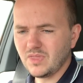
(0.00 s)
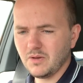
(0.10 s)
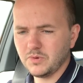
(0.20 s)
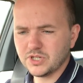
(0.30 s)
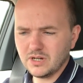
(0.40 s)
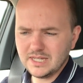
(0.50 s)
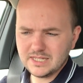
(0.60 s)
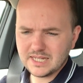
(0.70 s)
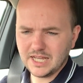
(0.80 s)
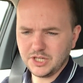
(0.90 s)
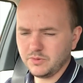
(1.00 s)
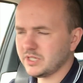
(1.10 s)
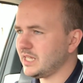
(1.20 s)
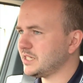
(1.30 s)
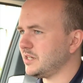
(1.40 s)
we sort of need to get used to
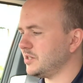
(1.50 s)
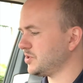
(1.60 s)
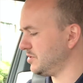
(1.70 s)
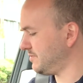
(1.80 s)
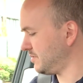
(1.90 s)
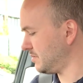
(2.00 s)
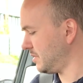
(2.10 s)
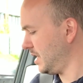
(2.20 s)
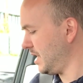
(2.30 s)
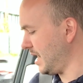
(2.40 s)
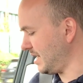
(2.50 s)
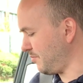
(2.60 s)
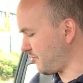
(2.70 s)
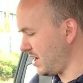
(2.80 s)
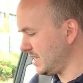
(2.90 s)
this sort of stuff and
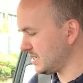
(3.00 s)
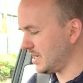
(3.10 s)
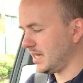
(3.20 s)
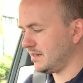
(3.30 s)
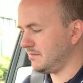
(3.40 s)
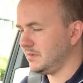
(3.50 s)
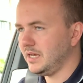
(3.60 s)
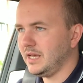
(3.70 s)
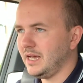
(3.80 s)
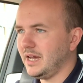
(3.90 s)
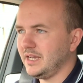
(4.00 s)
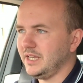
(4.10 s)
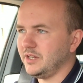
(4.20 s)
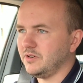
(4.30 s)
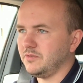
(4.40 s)
embrace it. And you
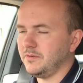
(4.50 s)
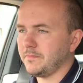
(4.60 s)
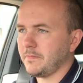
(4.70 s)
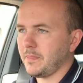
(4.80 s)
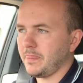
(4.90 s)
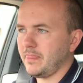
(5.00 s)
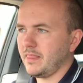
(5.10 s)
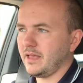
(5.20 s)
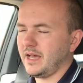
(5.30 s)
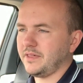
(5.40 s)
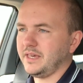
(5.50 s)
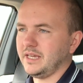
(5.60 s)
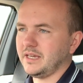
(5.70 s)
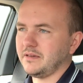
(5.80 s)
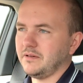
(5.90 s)
know, I
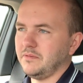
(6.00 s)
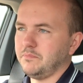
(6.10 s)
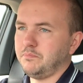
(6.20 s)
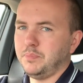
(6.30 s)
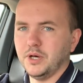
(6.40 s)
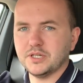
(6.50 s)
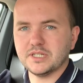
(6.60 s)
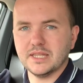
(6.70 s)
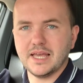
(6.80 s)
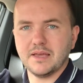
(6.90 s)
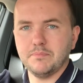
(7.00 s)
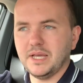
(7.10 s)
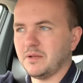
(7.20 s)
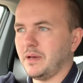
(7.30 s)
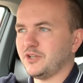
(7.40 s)
think, personally,
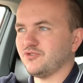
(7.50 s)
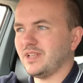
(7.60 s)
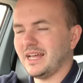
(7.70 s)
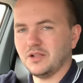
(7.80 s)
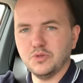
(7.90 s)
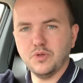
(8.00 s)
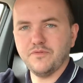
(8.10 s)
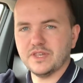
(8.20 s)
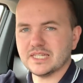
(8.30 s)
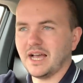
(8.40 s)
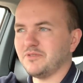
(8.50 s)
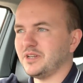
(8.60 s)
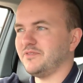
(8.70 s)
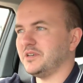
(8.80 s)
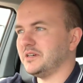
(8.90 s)
being a petrol head, I love the sound
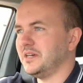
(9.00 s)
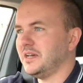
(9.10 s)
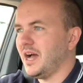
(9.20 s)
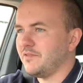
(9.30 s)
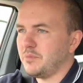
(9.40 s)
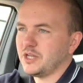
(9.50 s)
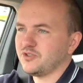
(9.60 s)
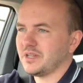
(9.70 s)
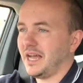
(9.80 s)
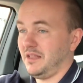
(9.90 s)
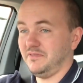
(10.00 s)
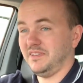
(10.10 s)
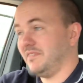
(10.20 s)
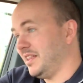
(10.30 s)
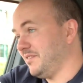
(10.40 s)
of a petrol car.
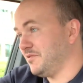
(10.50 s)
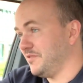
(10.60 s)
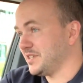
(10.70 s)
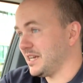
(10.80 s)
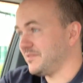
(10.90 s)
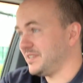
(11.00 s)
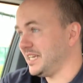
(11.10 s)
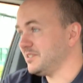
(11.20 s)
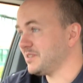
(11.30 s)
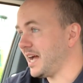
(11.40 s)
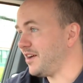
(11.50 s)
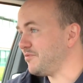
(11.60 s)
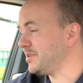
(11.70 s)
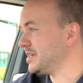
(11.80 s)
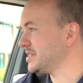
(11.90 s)
I'll even love the sound of a diesel car, if I'm
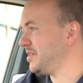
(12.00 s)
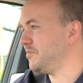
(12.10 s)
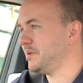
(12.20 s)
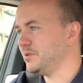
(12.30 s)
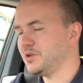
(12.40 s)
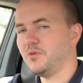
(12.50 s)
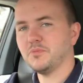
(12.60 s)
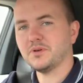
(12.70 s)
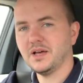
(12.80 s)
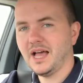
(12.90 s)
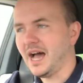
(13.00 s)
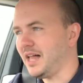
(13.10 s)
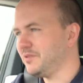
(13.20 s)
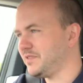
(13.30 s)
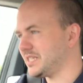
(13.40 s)
honest. A lot of people don't, but I
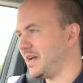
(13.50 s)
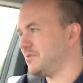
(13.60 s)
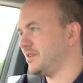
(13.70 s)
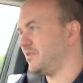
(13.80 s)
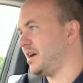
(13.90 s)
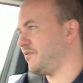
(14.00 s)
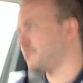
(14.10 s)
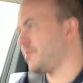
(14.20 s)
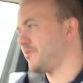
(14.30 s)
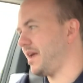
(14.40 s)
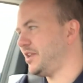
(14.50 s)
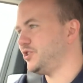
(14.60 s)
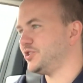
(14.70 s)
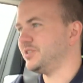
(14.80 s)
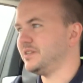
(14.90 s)
love the sound of a proper
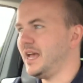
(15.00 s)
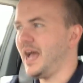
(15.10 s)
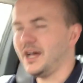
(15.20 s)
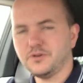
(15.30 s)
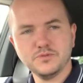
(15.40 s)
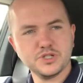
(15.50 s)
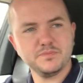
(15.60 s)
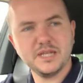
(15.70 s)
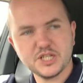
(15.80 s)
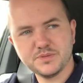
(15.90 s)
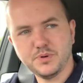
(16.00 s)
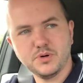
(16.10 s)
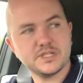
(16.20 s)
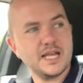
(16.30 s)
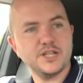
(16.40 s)
engine. And I don't just mean a
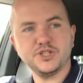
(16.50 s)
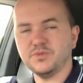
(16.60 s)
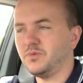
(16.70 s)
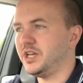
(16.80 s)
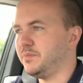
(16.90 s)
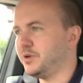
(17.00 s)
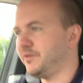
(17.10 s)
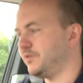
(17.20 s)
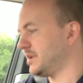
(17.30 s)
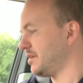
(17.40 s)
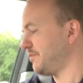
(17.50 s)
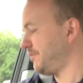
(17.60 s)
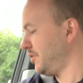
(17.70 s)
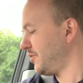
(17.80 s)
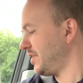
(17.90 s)
sporty engine where you put your foot down and
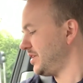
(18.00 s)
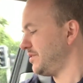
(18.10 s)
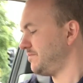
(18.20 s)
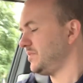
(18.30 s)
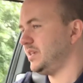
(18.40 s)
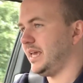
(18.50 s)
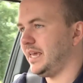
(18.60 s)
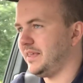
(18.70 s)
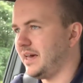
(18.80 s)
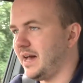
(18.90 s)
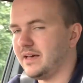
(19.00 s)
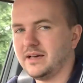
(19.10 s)
floor it and you hear that